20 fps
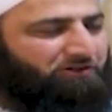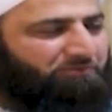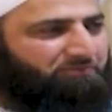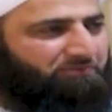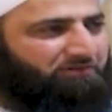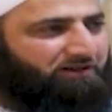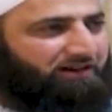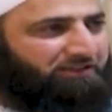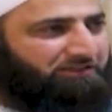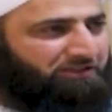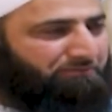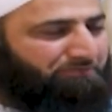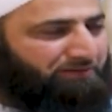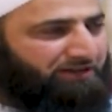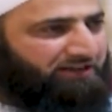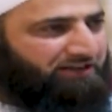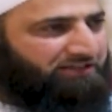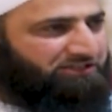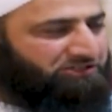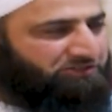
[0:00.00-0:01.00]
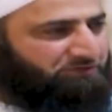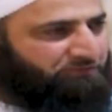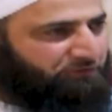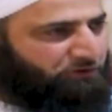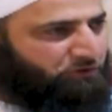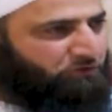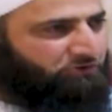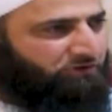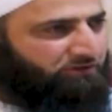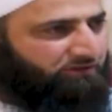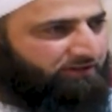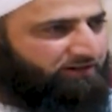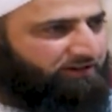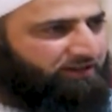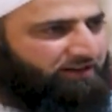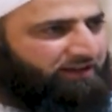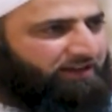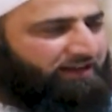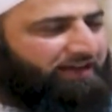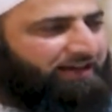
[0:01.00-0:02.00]
come on their parents' funeral
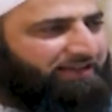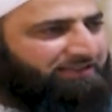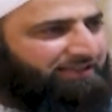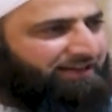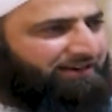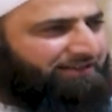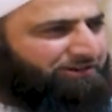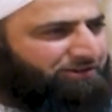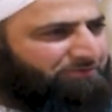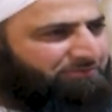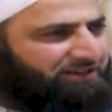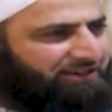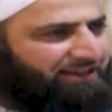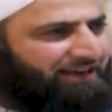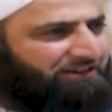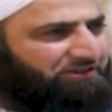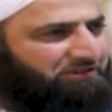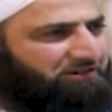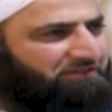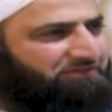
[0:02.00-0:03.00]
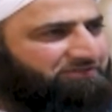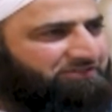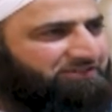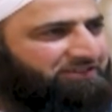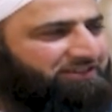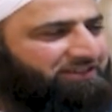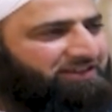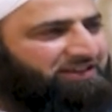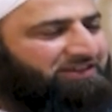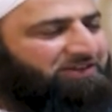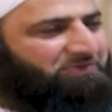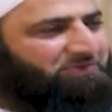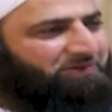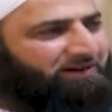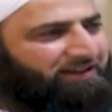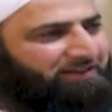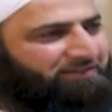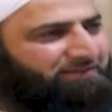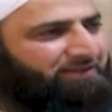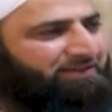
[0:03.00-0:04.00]
and they are come in handcuffs.
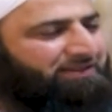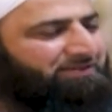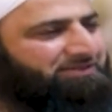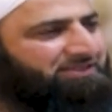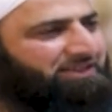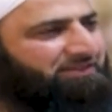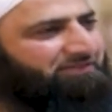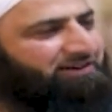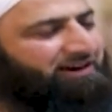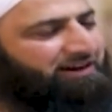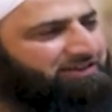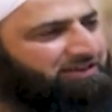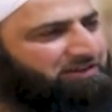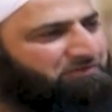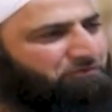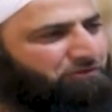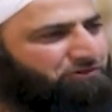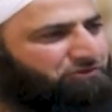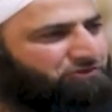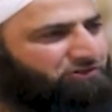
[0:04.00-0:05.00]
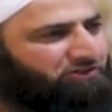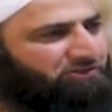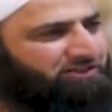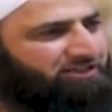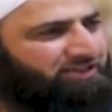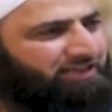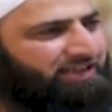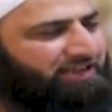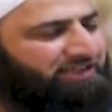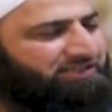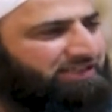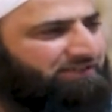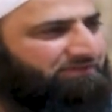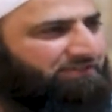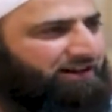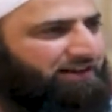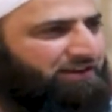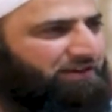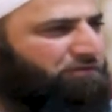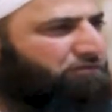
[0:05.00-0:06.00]
Why? Because they've gone in for drug dealings, they've
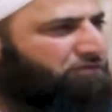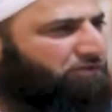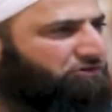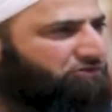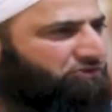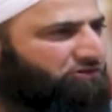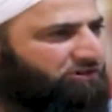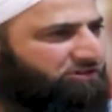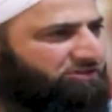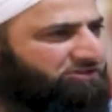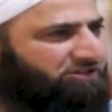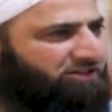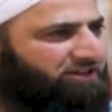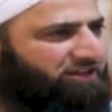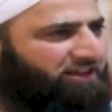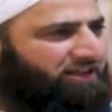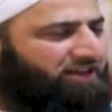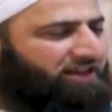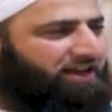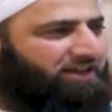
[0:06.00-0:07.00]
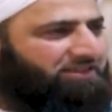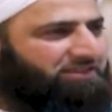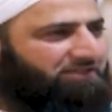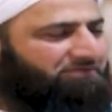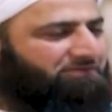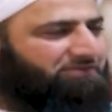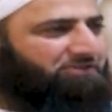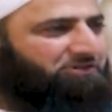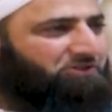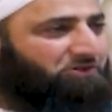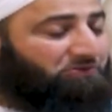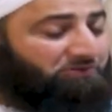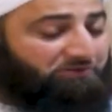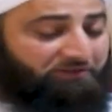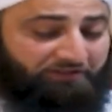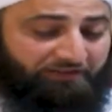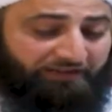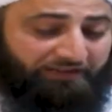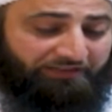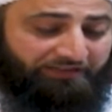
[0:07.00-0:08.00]
gone in for drugs, and they've, you know,
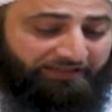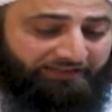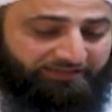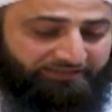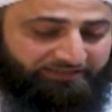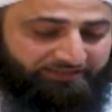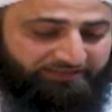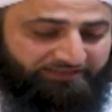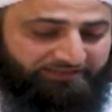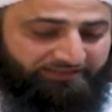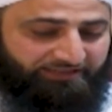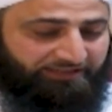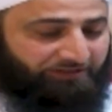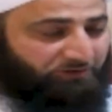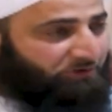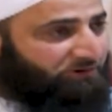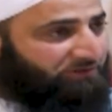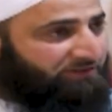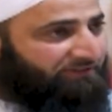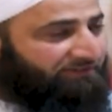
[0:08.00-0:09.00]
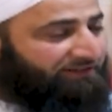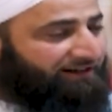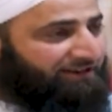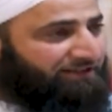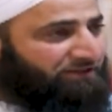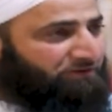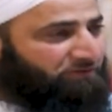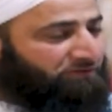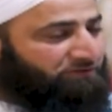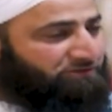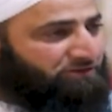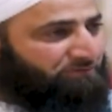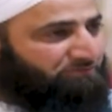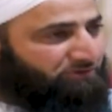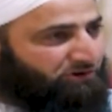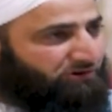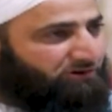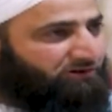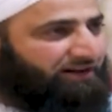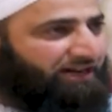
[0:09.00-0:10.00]
and, and or oh, they've gone into
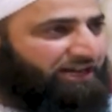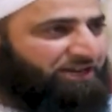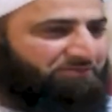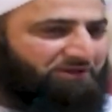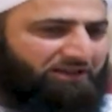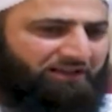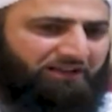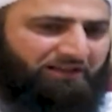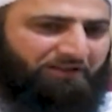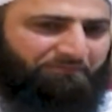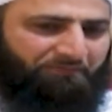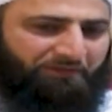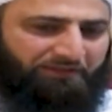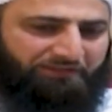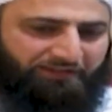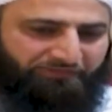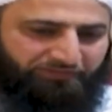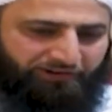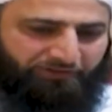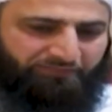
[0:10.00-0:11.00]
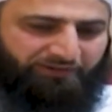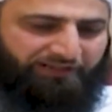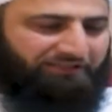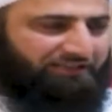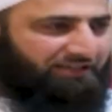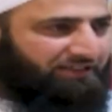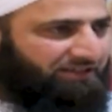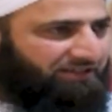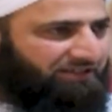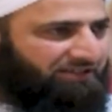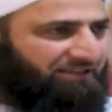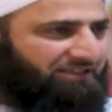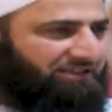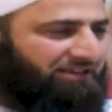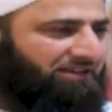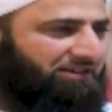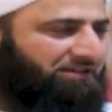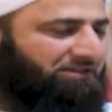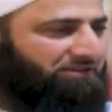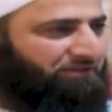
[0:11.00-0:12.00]
some crime and they come and they,
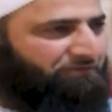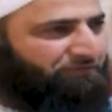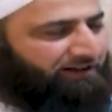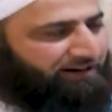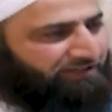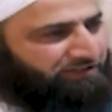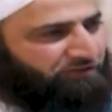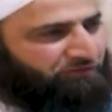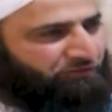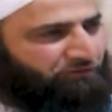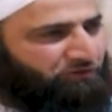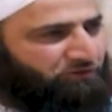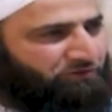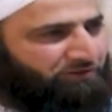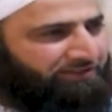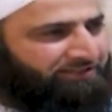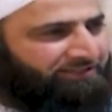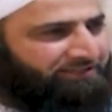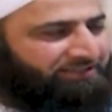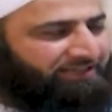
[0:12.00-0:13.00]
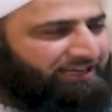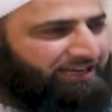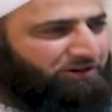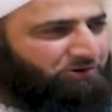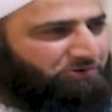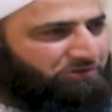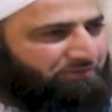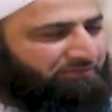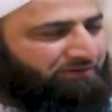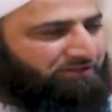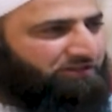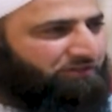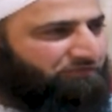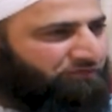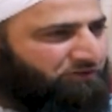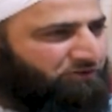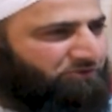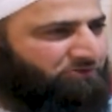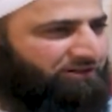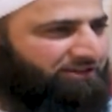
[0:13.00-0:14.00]
they, the father's funeral is there or the
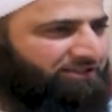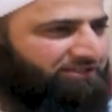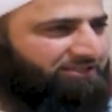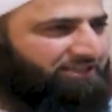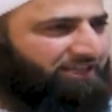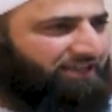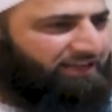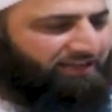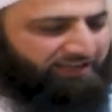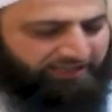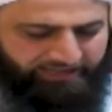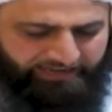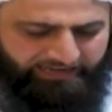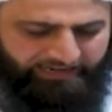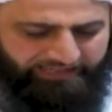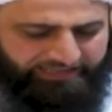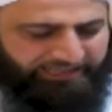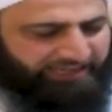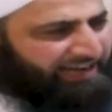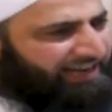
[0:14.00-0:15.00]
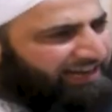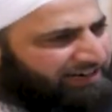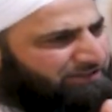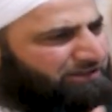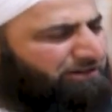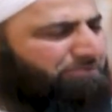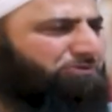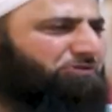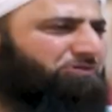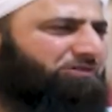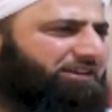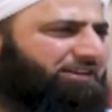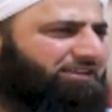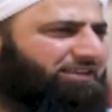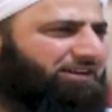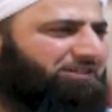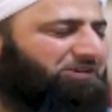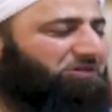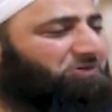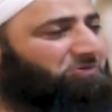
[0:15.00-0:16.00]
mother's funeral is there and they handcuff
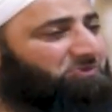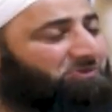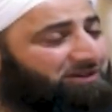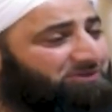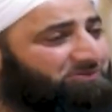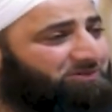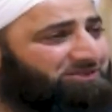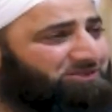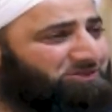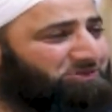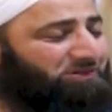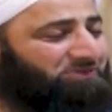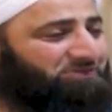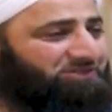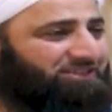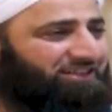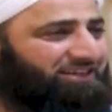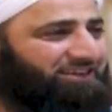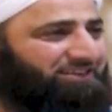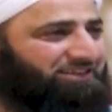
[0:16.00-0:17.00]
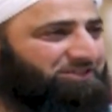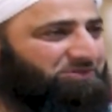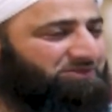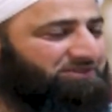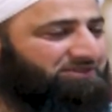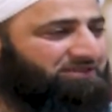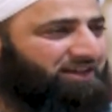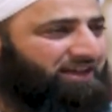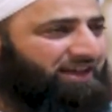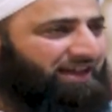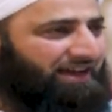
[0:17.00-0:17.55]
together. You know, what, what sort of state this is?